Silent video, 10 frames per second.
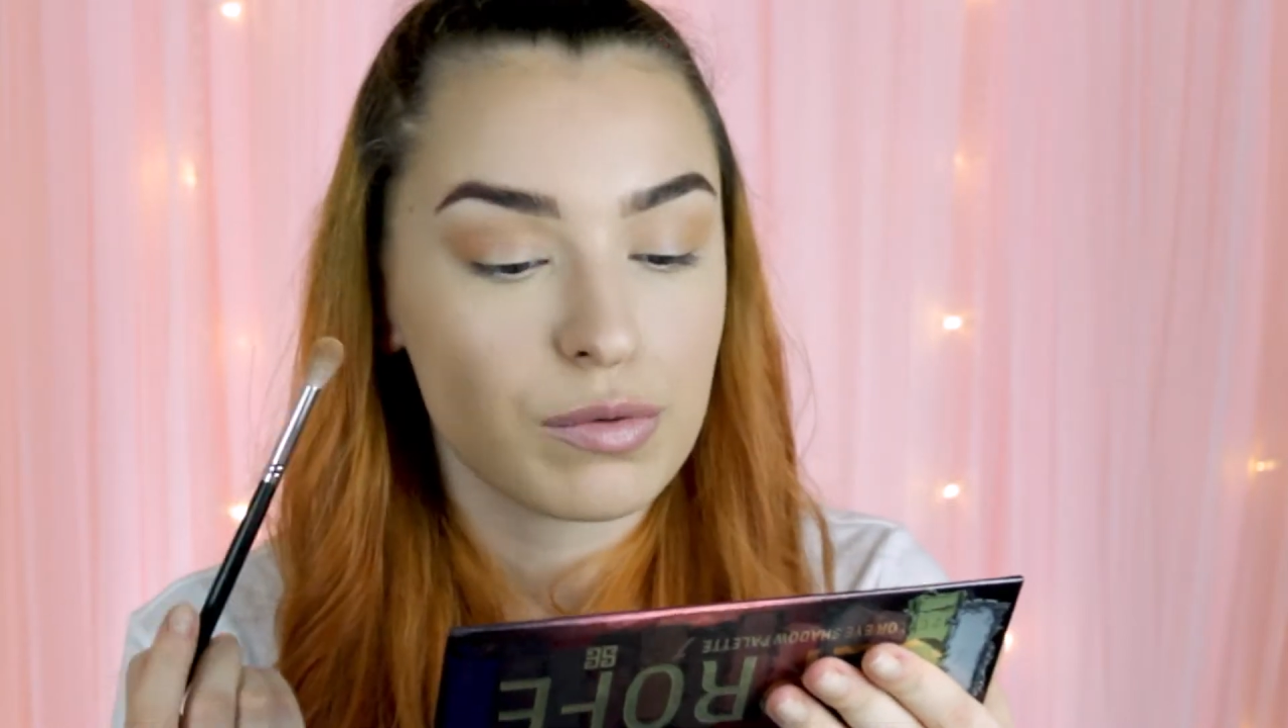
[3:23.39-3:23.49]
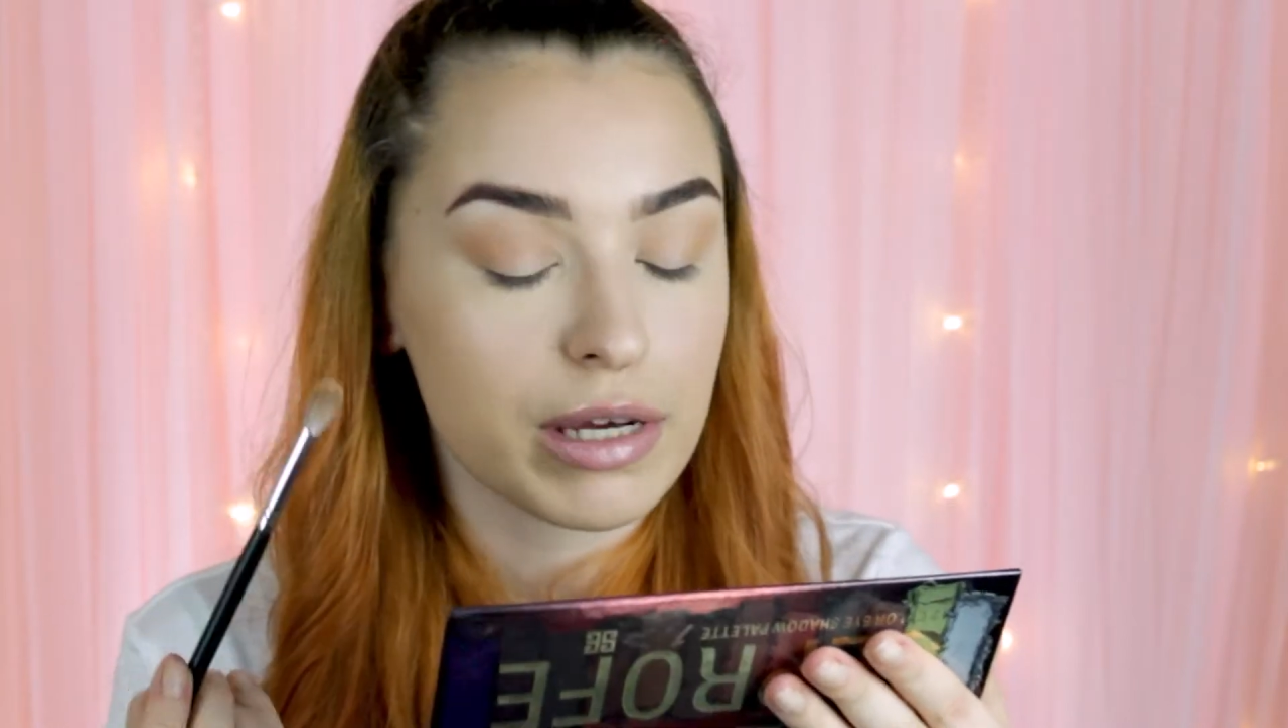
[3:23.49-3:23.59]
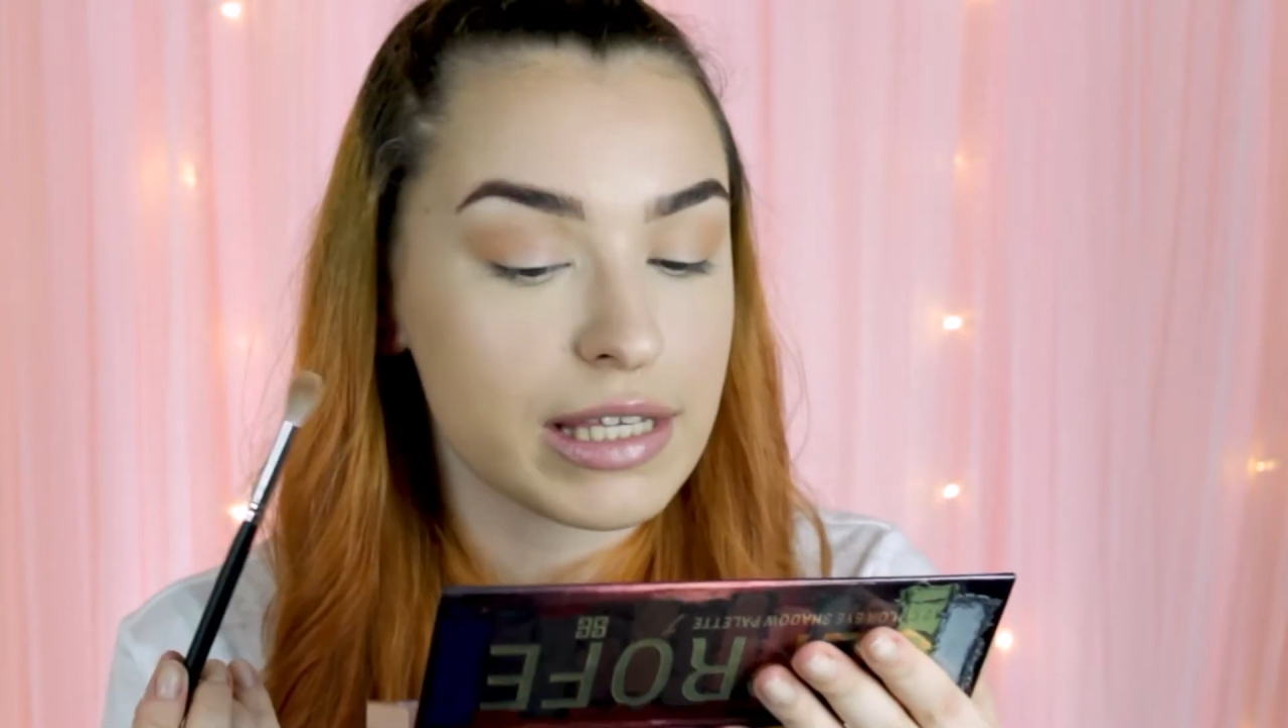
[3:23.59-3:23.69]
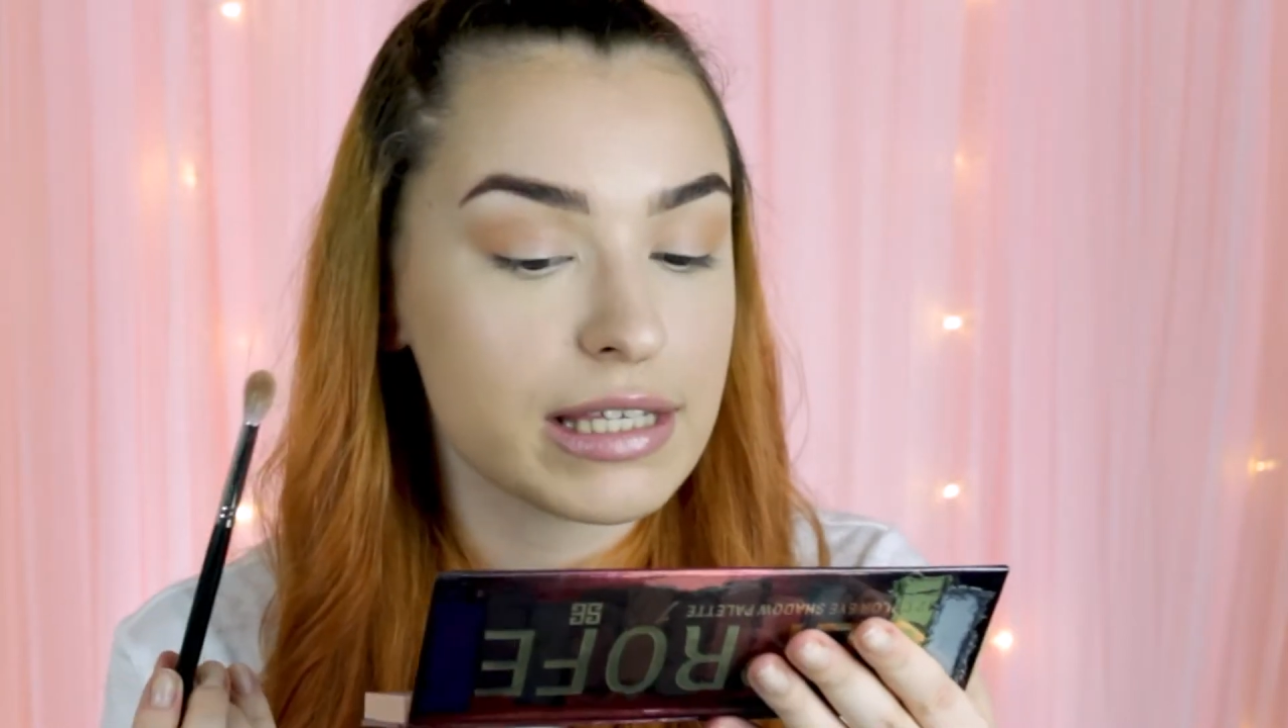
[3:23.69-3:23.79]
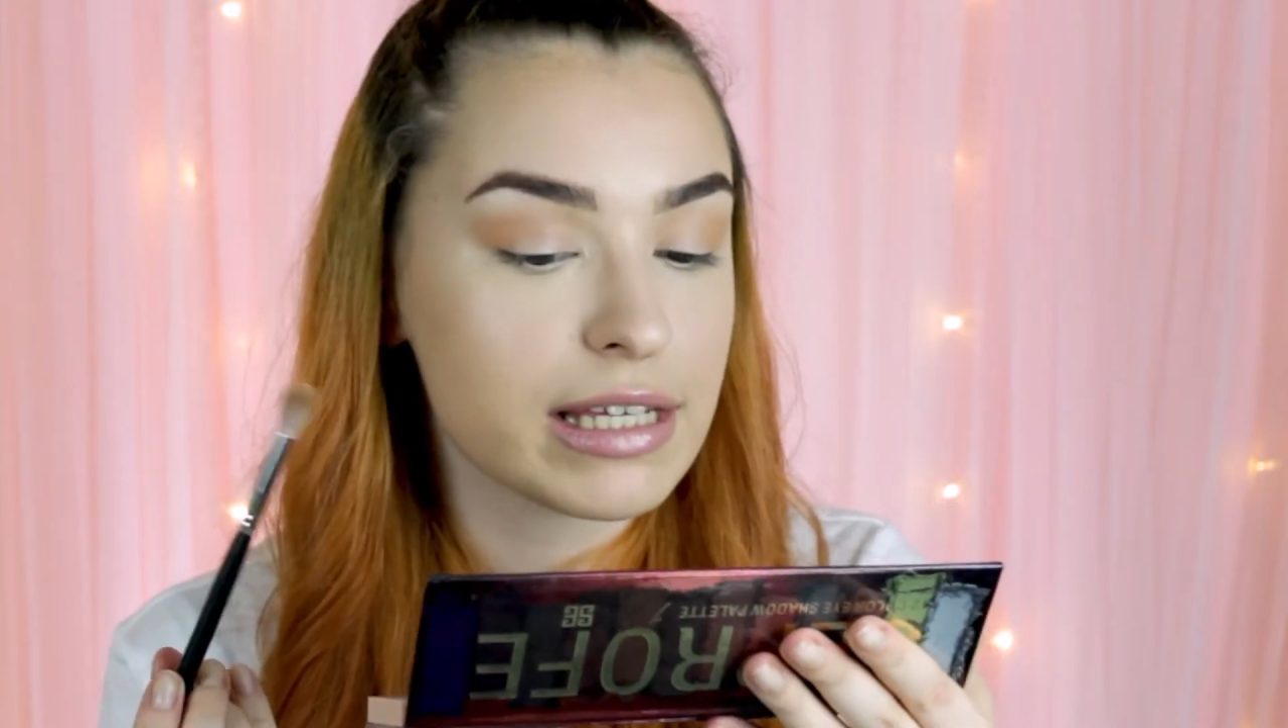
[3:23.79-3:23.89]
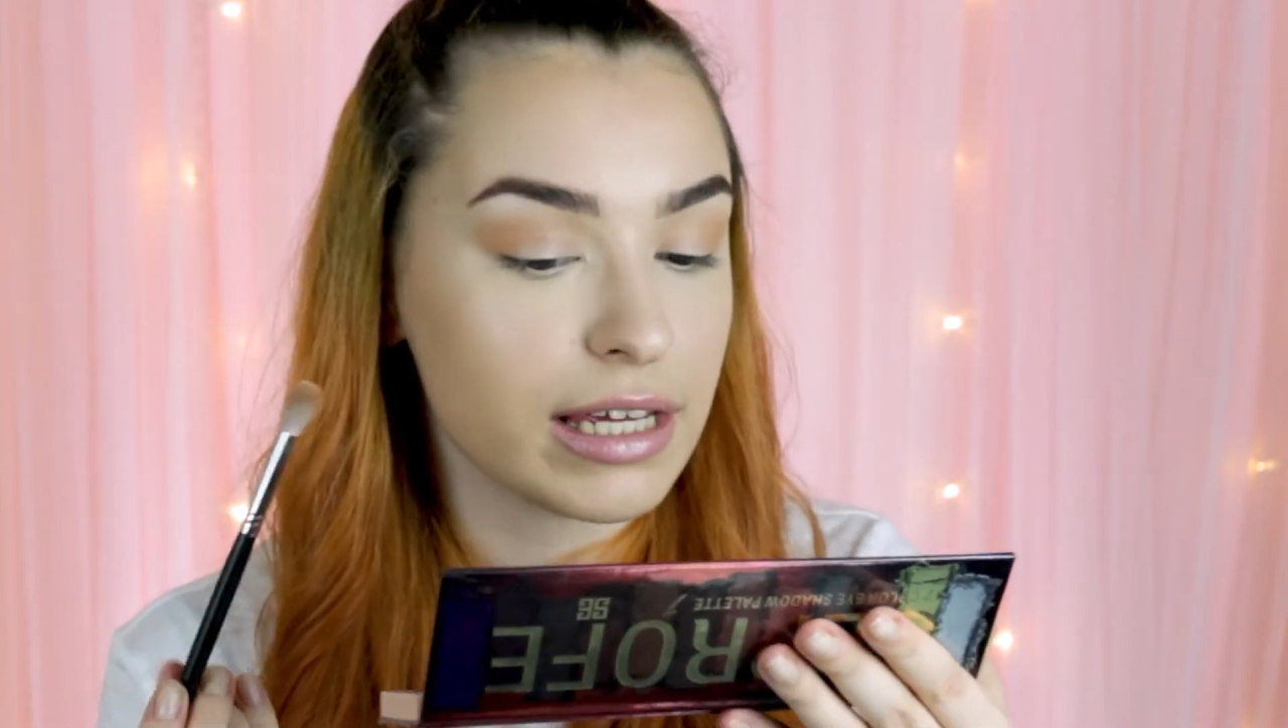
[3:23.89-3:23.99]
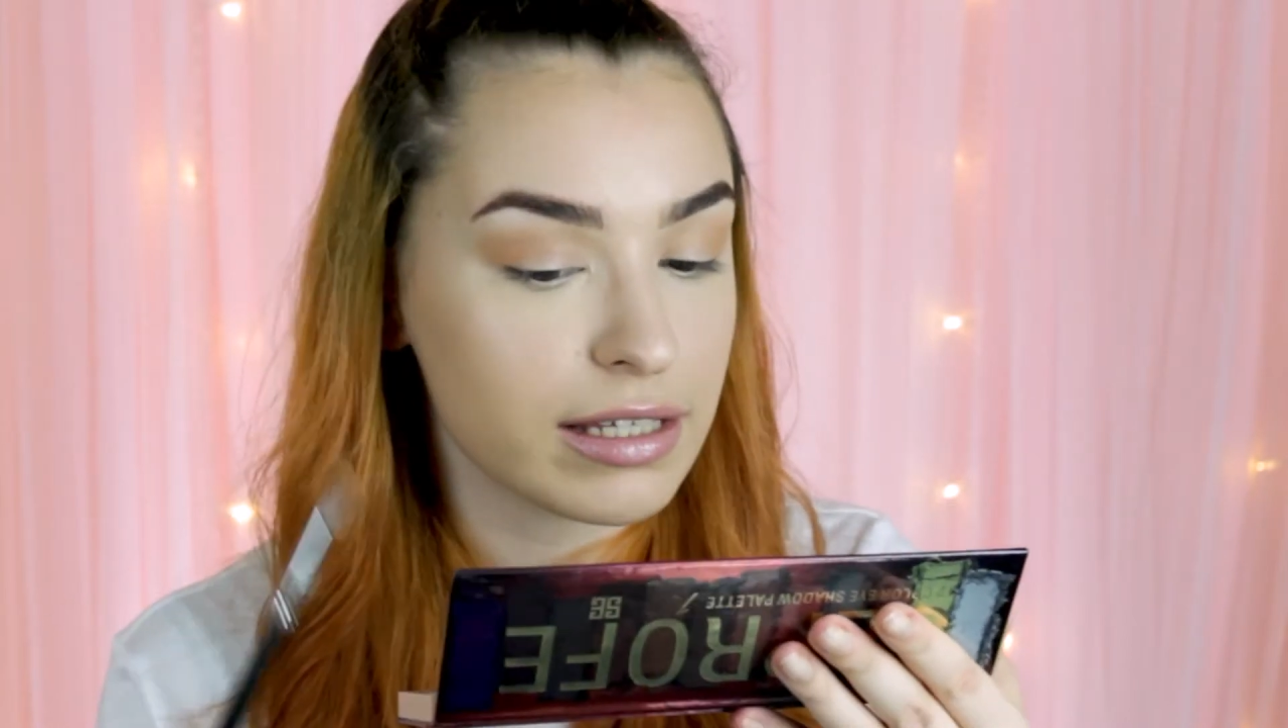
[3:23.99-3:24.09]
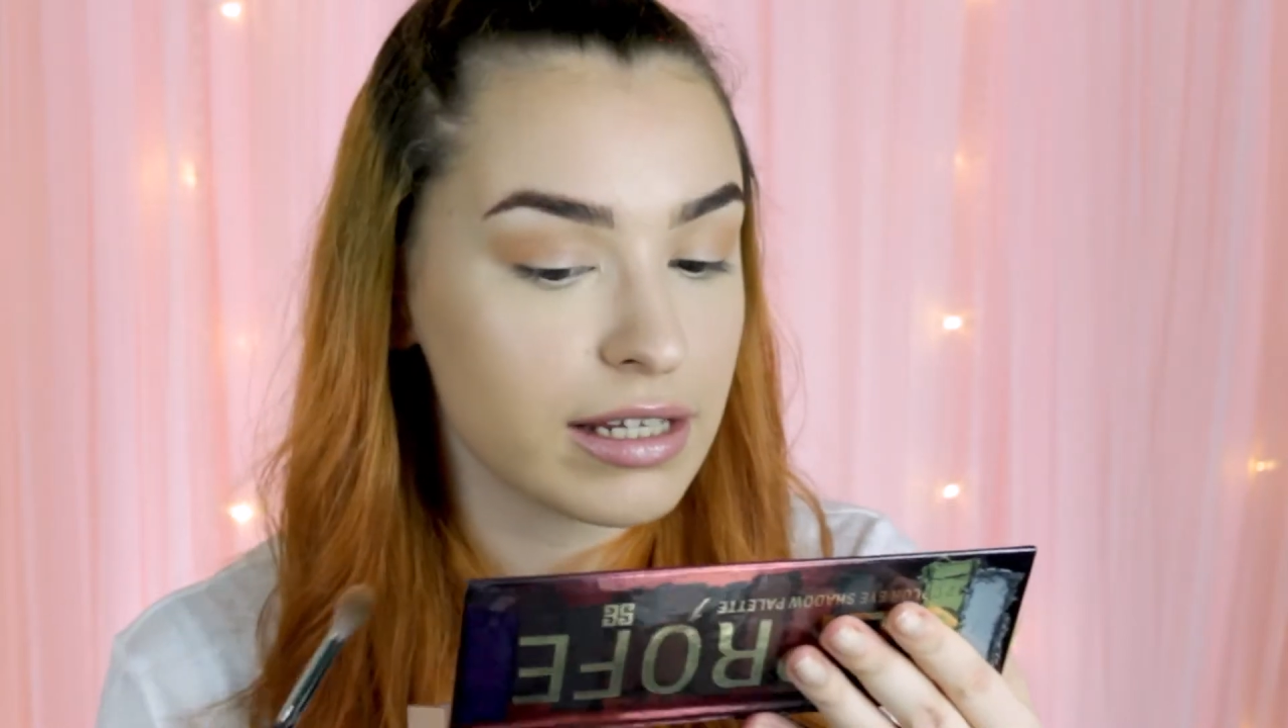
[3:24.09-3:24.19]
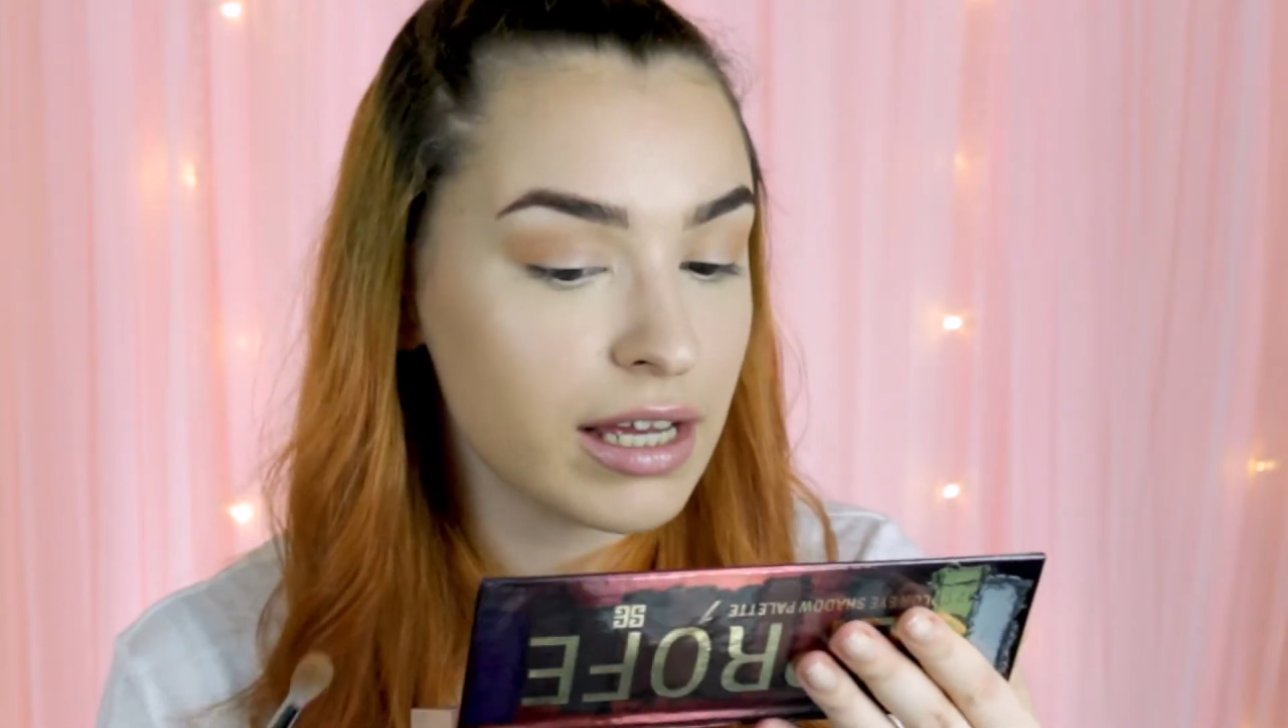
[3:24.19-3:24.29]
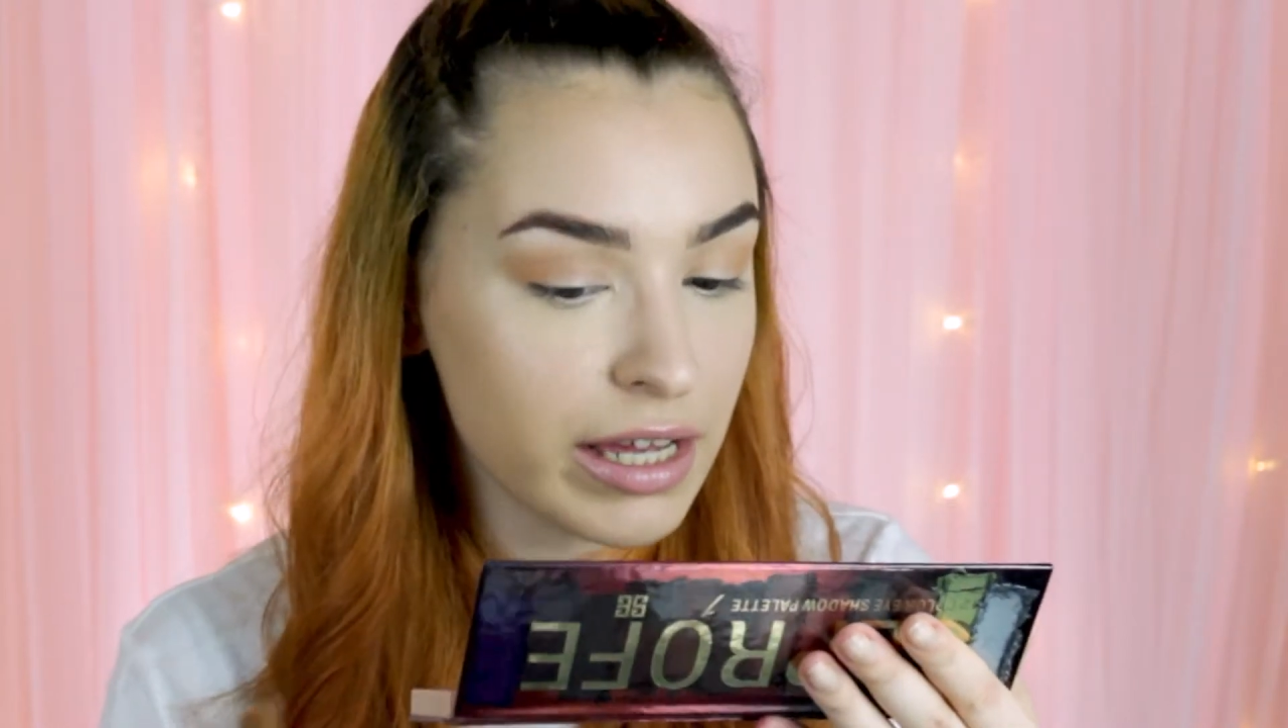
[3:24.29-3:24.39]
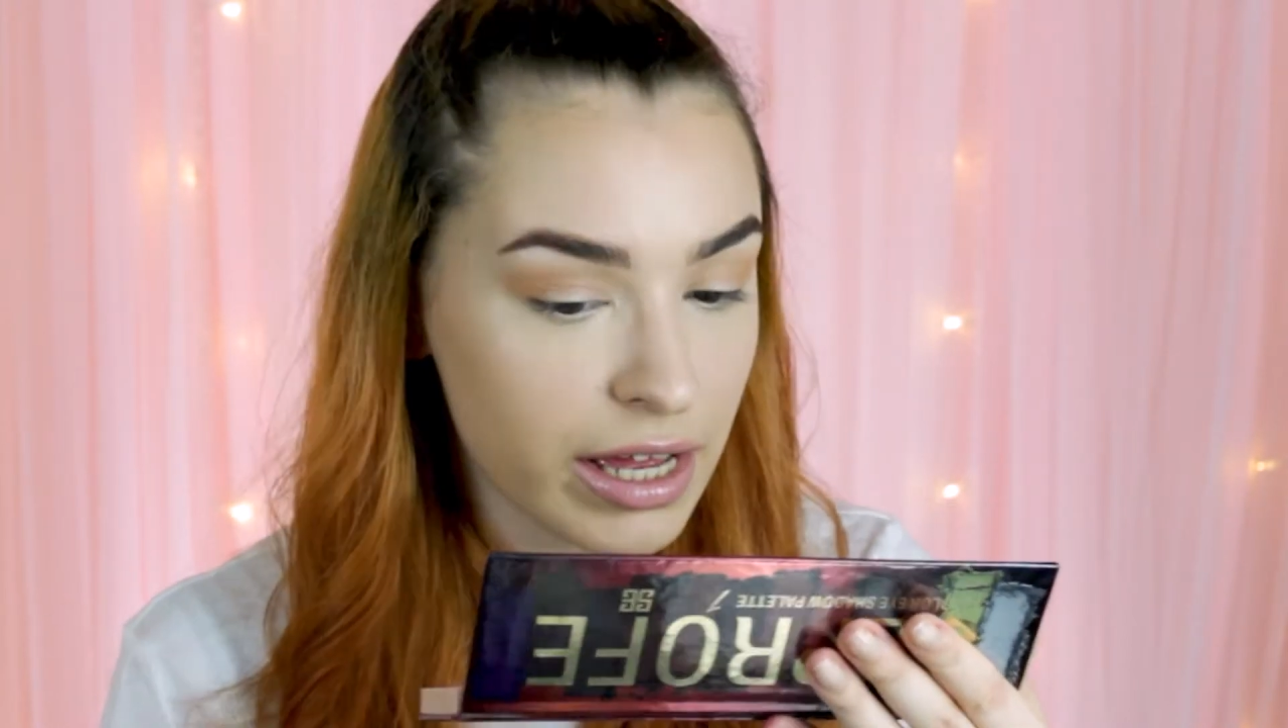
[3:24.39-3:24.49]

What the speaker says: my skin.